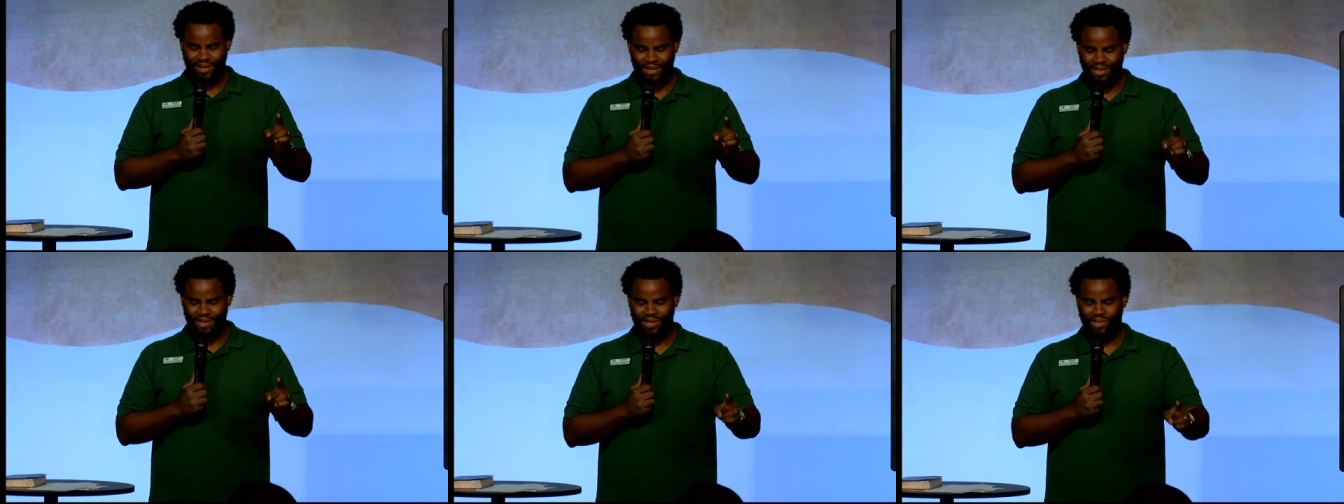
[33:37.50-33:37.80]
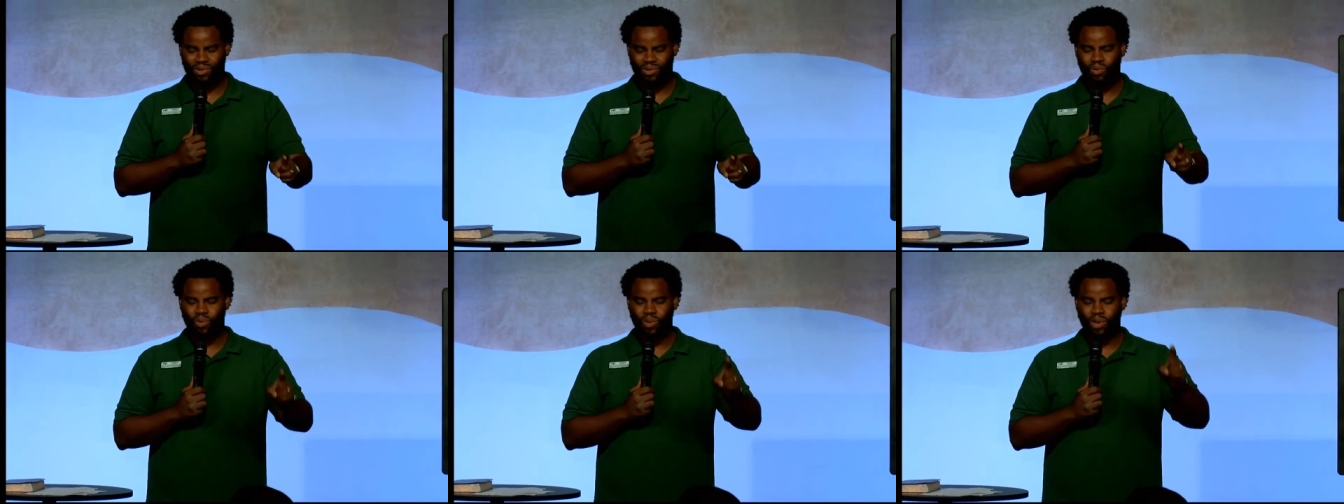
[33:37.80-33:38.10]

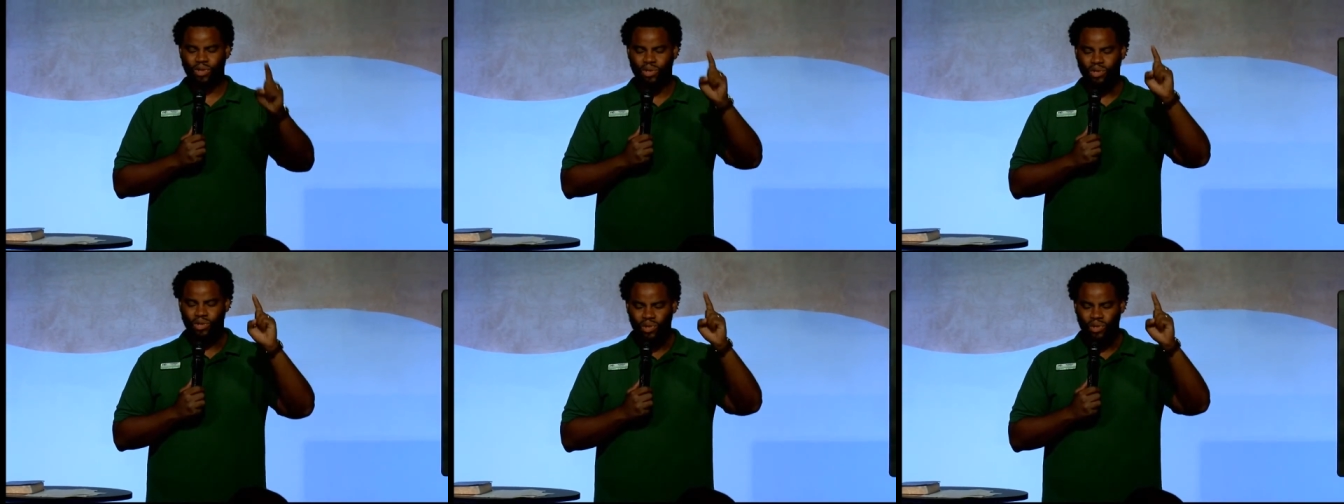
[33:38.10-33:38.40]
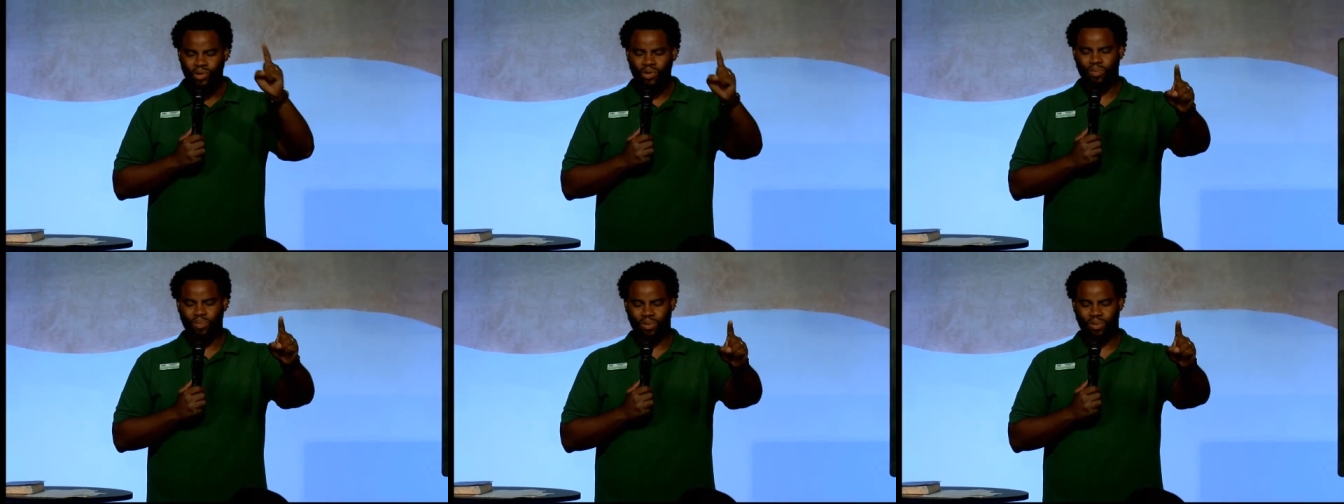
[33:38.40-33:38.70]
Jesus, we want
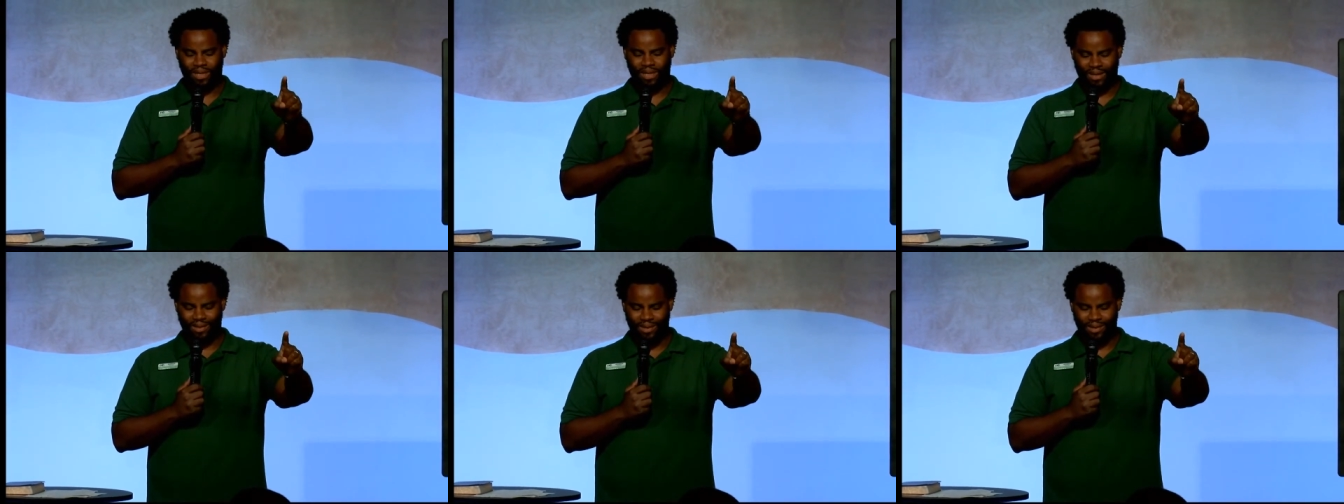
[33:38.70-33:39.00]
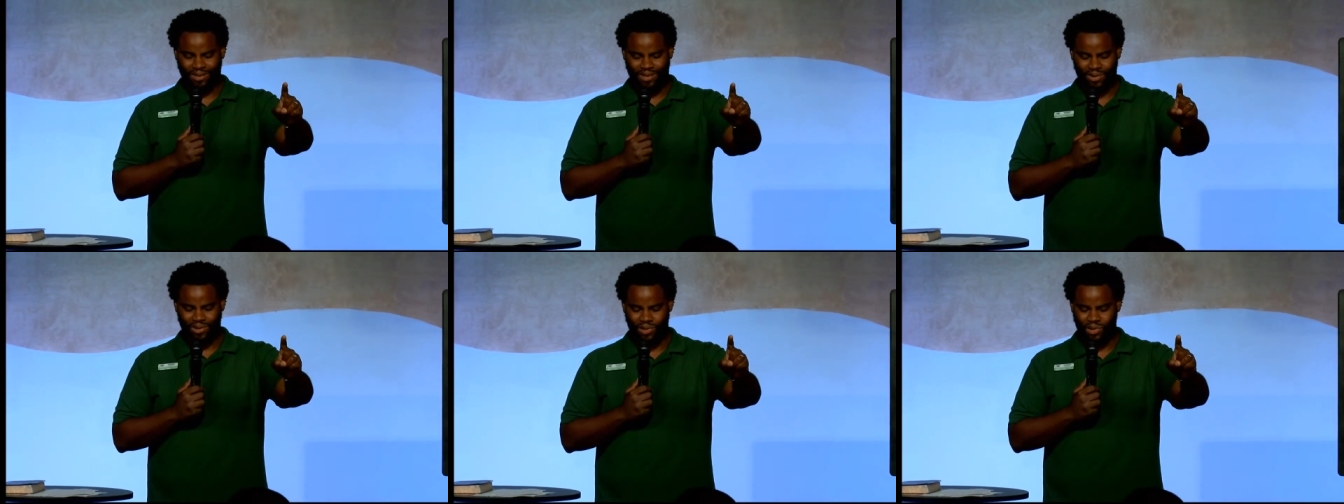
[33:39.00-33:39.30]
you to
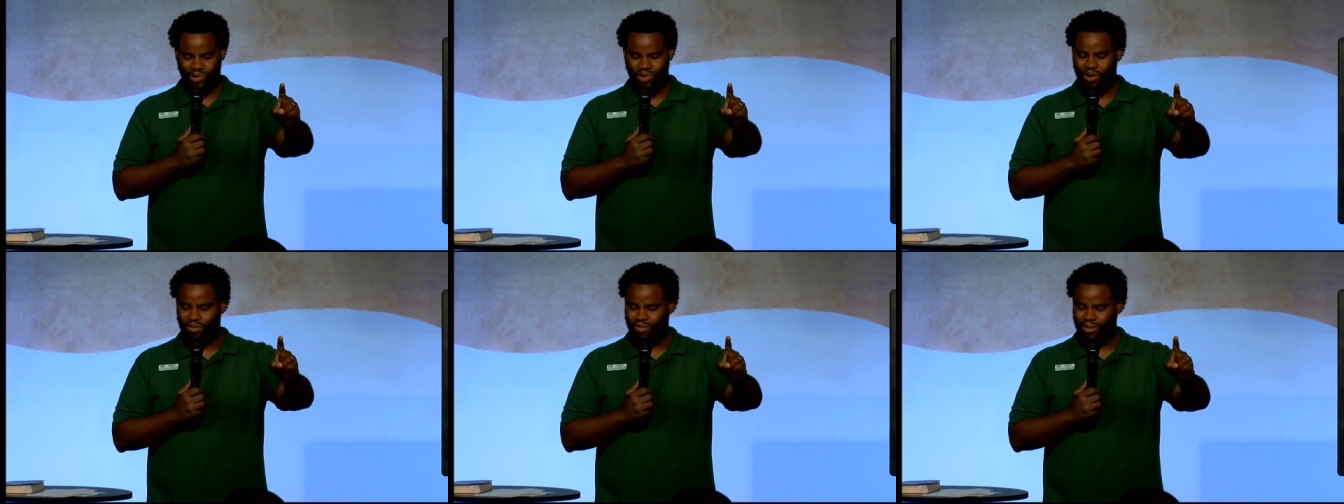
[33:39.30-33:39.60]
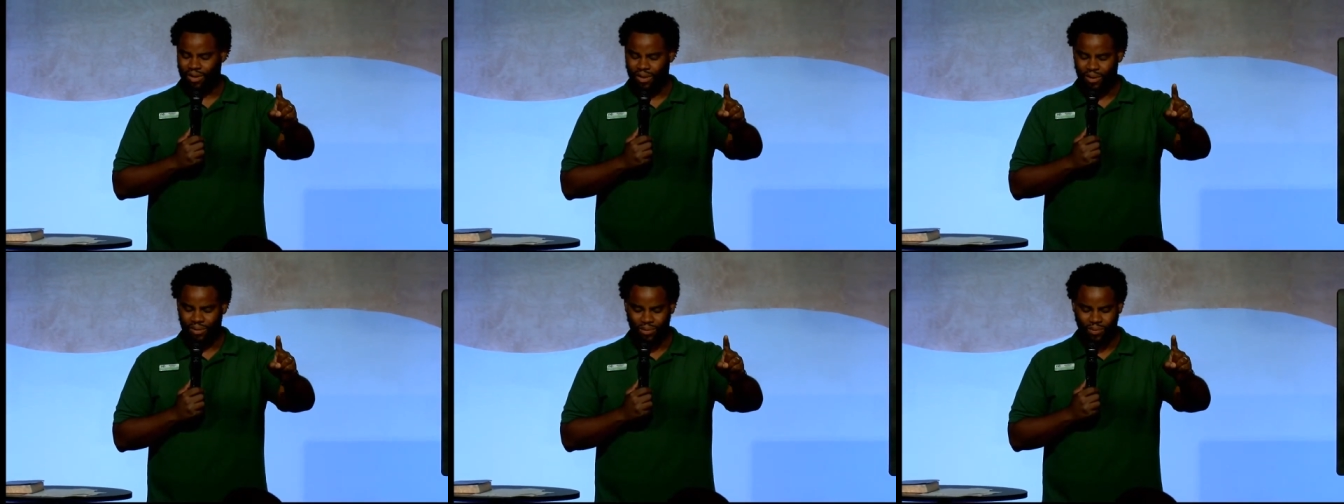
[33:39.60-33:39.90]
protect us as we
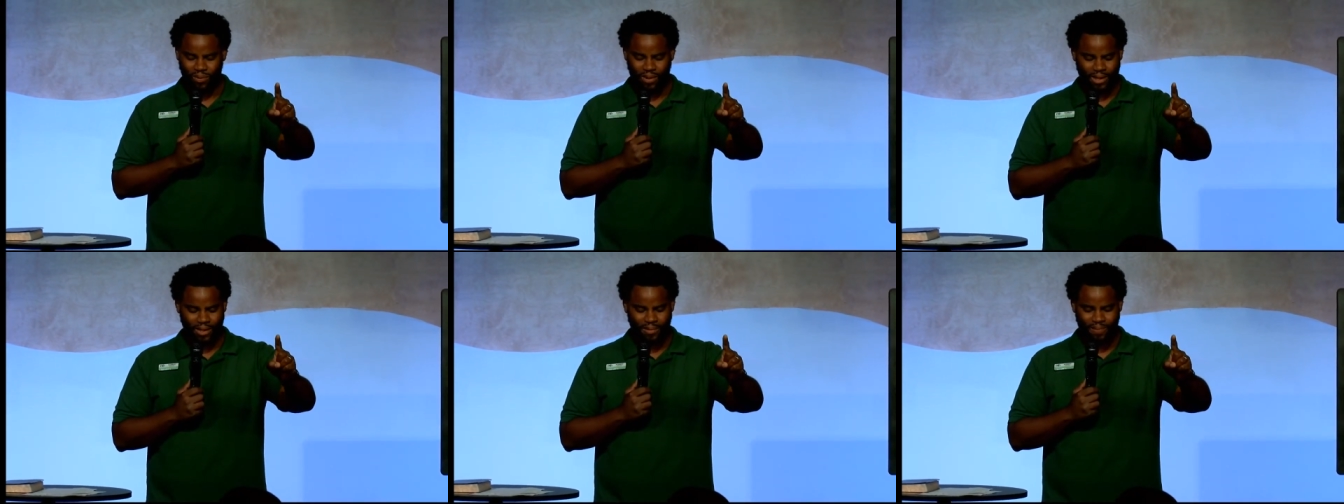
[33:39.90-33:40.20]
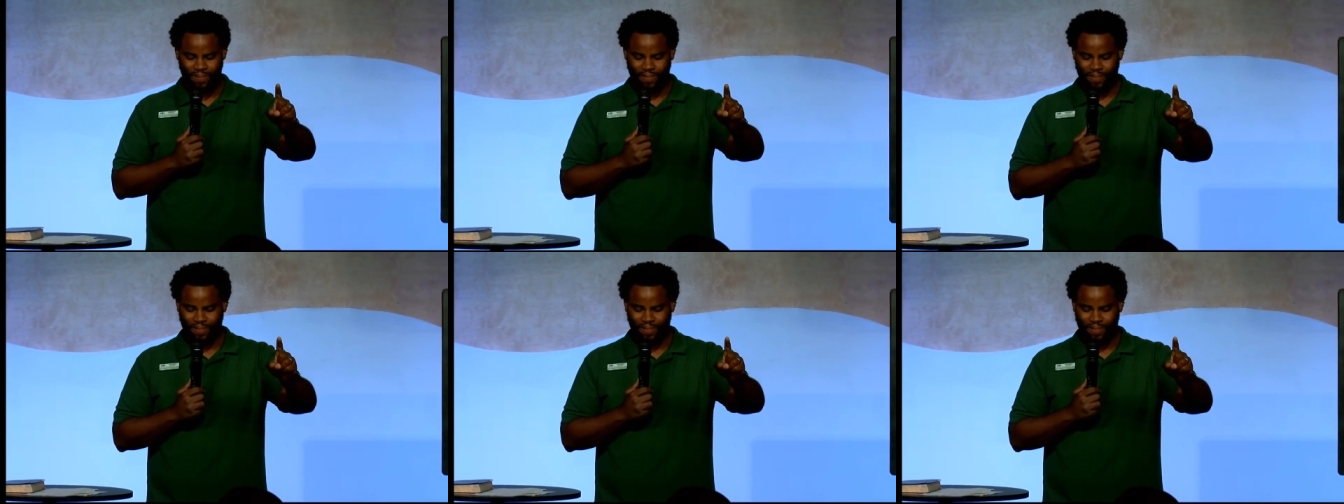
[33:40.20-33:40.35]
travel along the way.